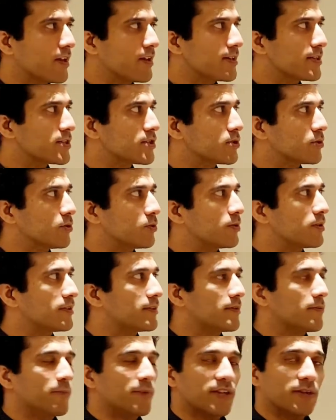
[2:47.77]
So
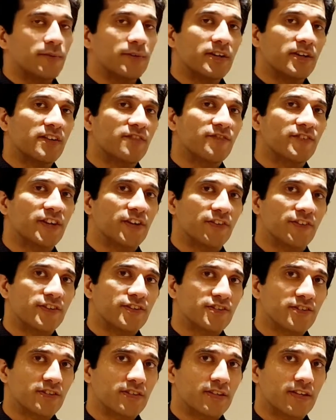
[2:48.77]
measurement
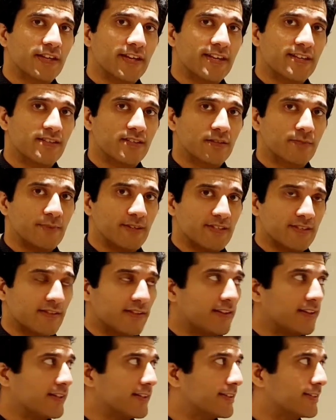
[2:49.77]
configuration is
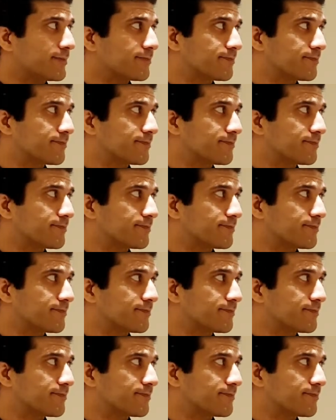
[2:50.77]
basically